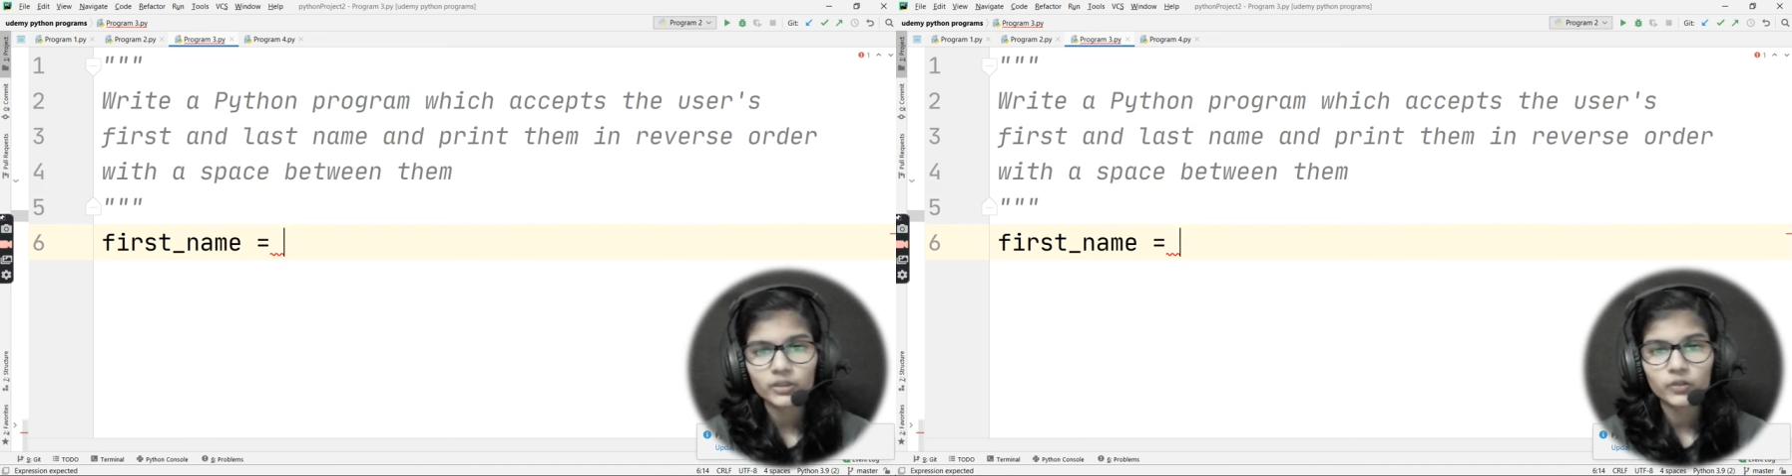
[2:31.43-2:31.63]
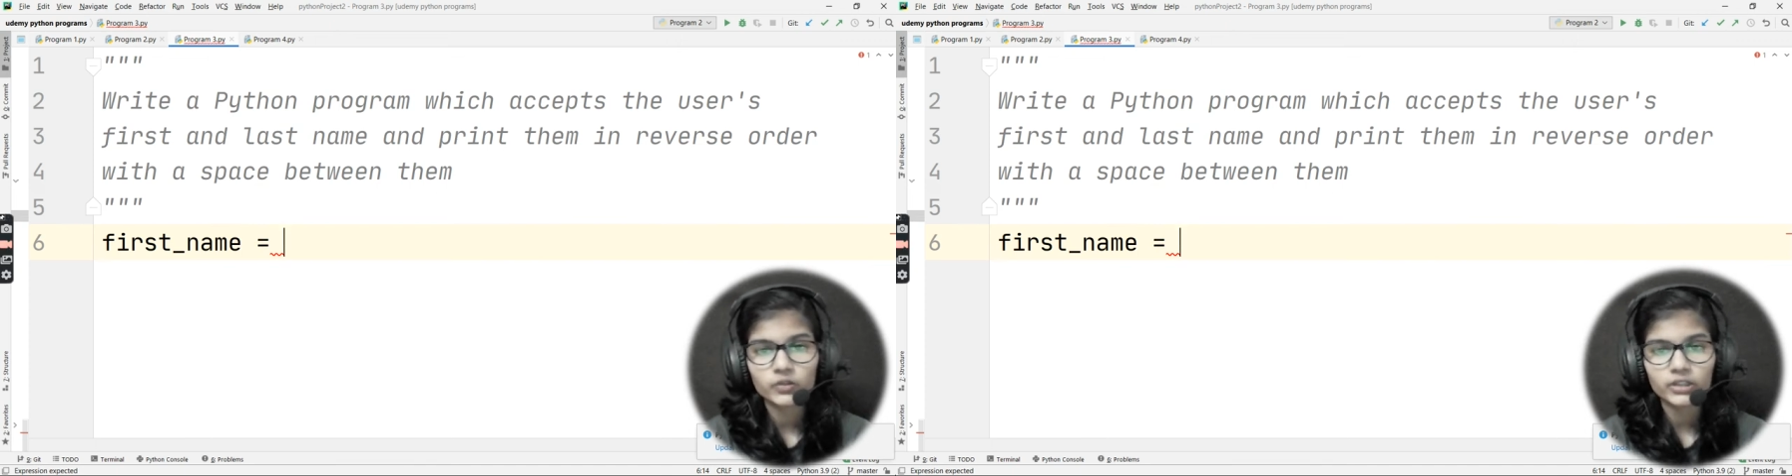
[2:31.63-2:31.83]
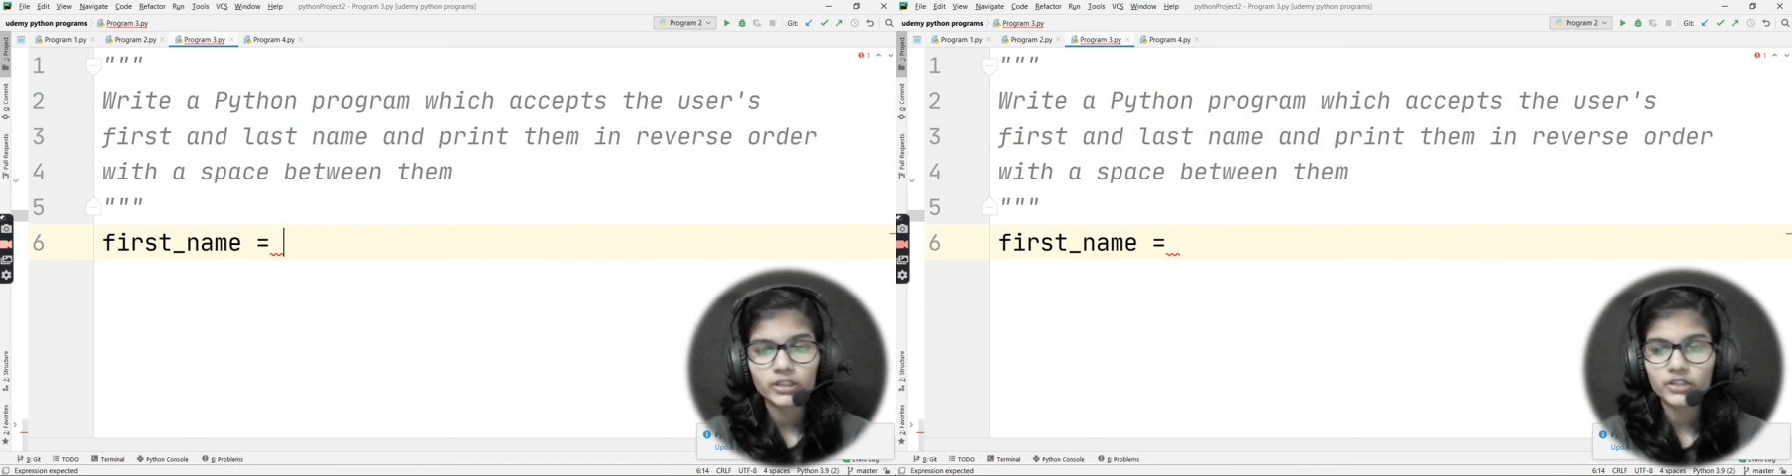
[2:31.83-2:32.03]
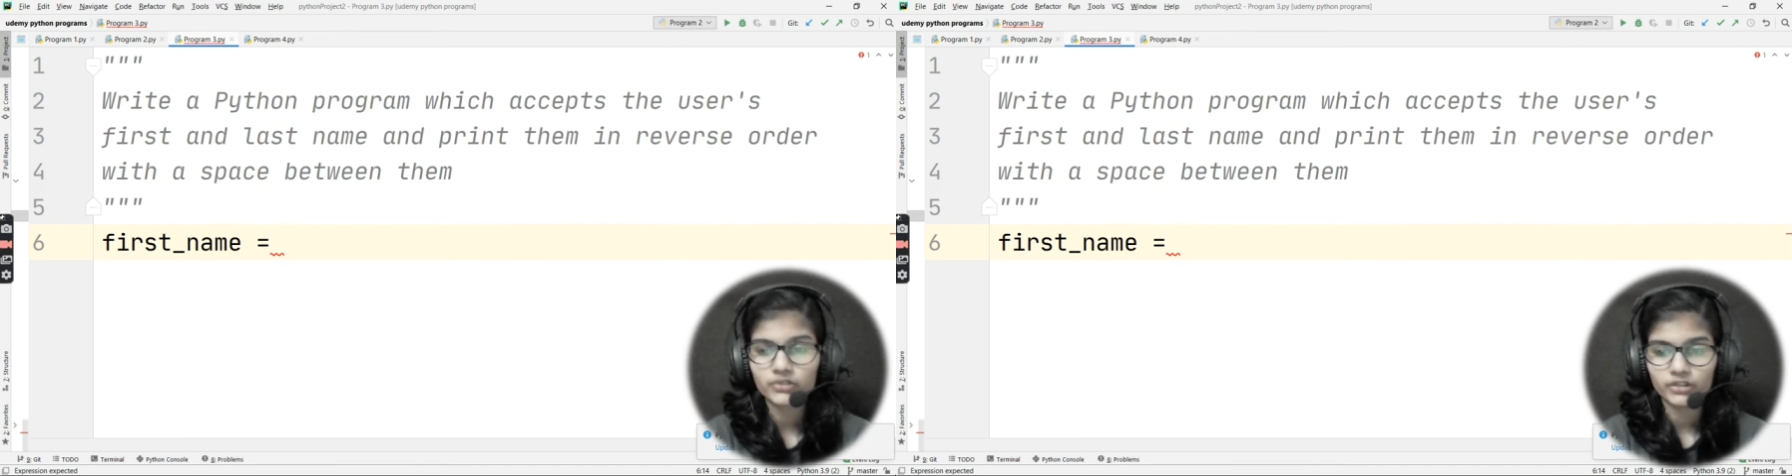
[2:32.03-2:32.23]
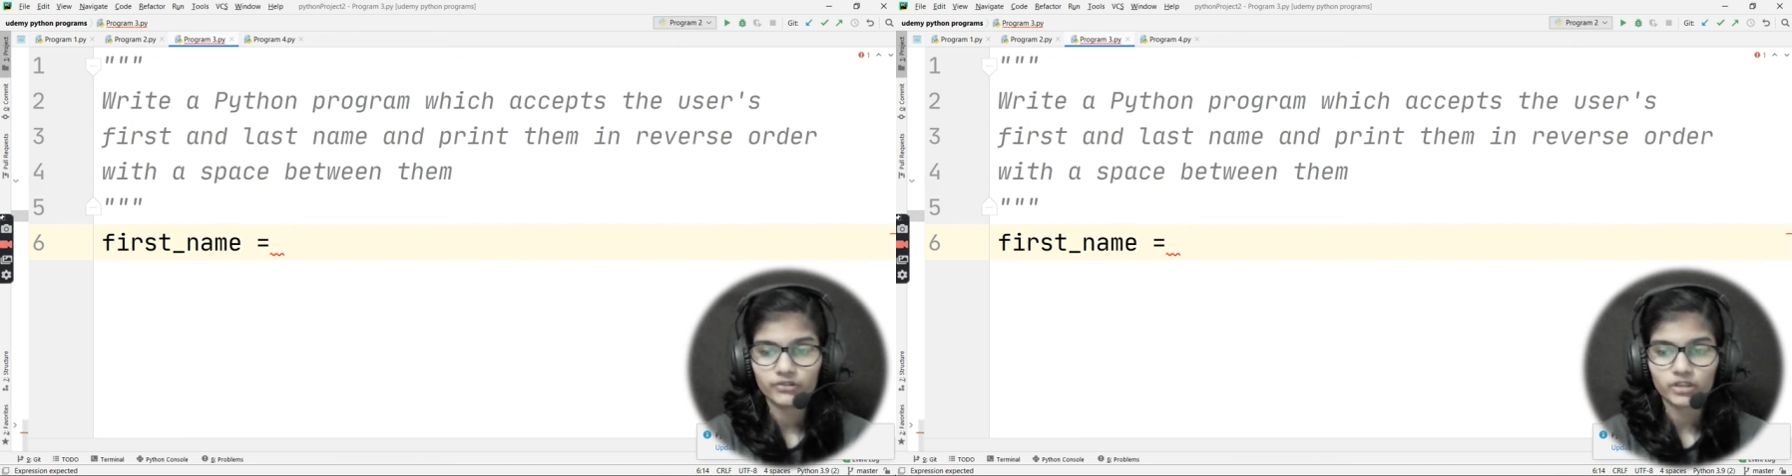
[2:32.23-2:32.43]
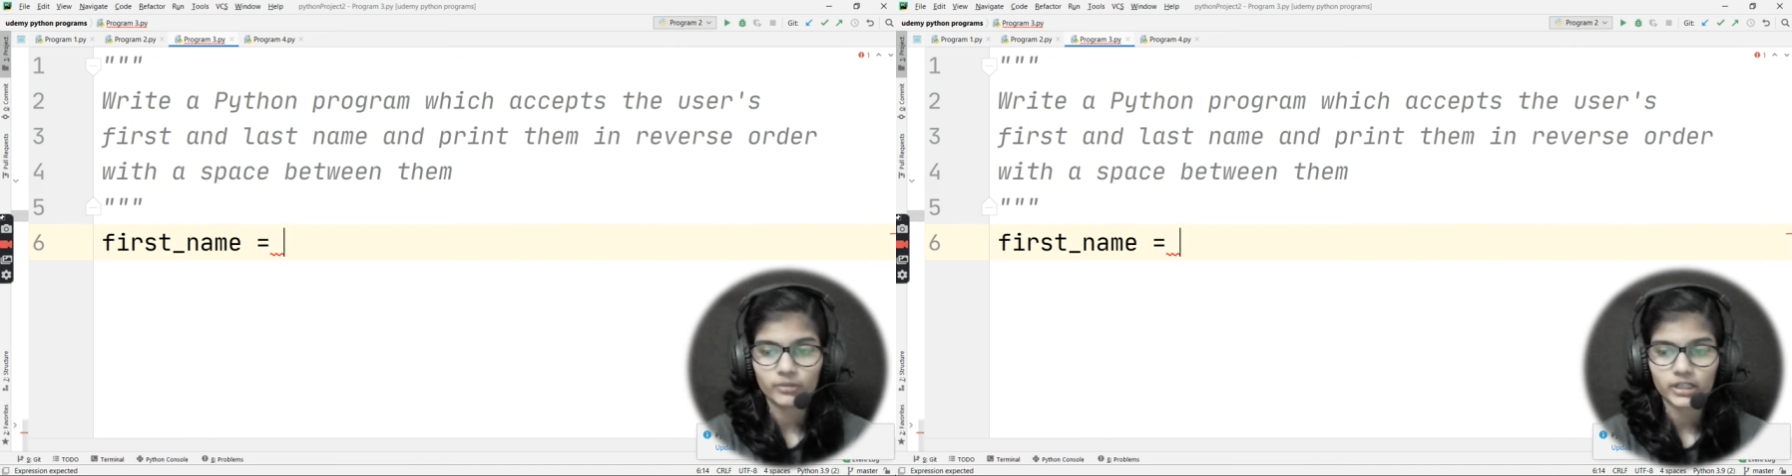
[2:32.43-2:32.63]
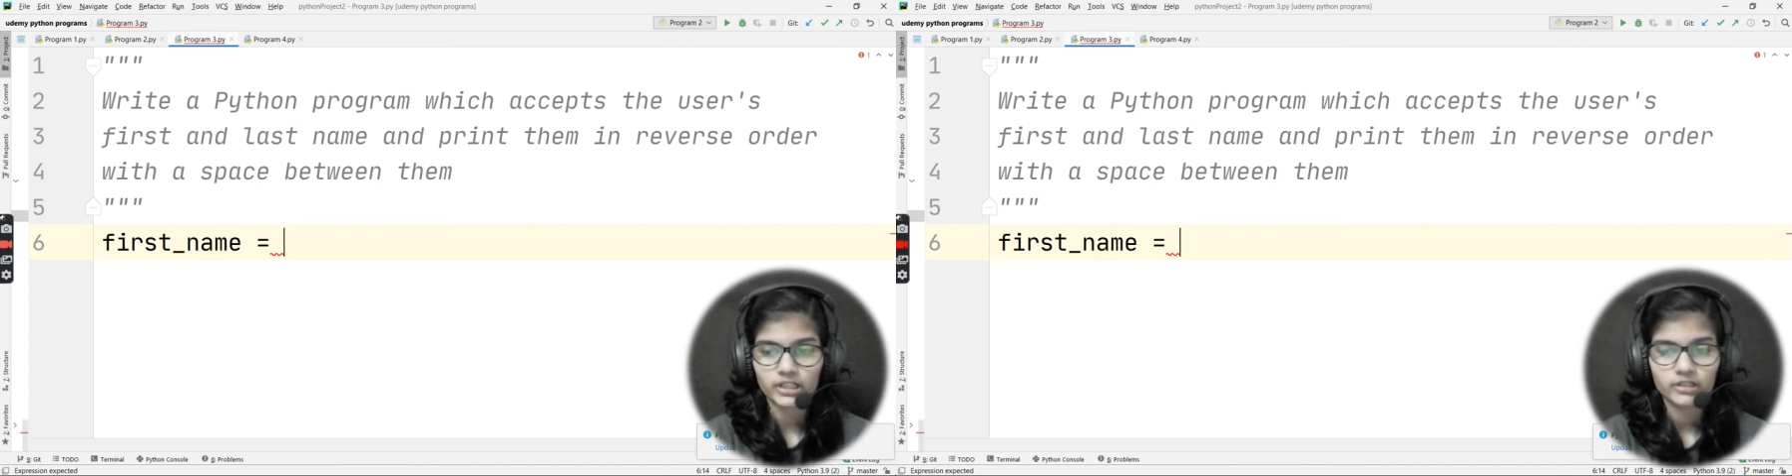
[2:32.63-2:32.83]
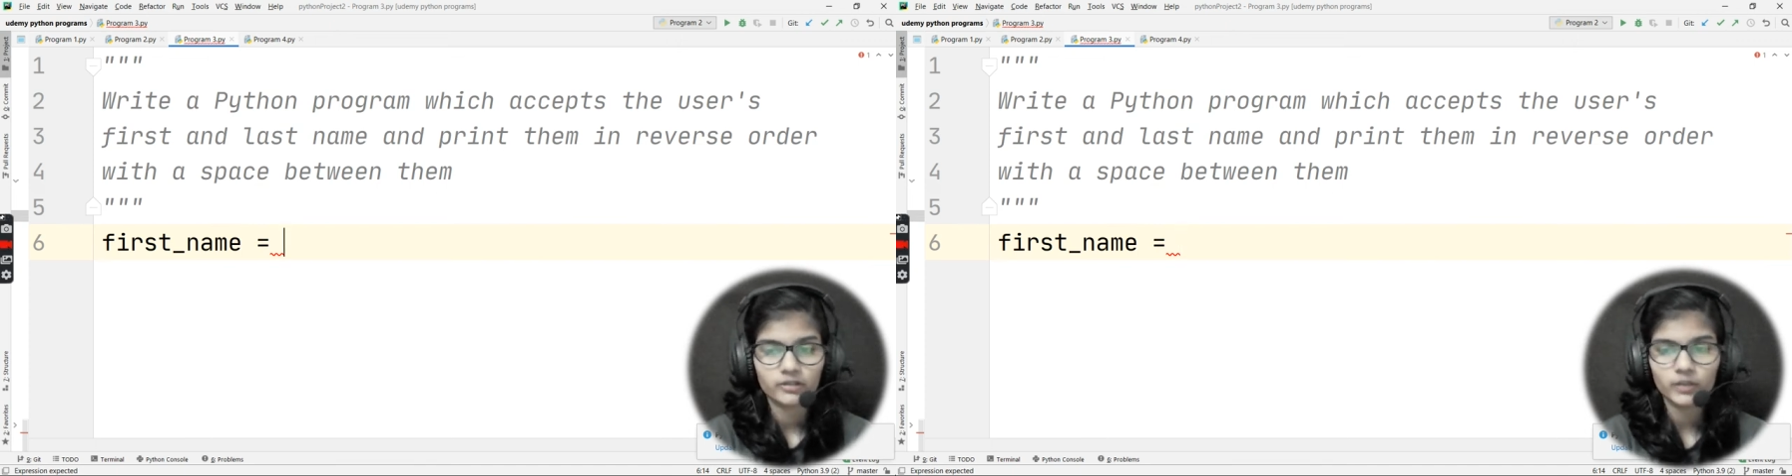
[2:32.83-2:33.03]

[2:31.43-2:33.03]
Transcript: the user in the string format,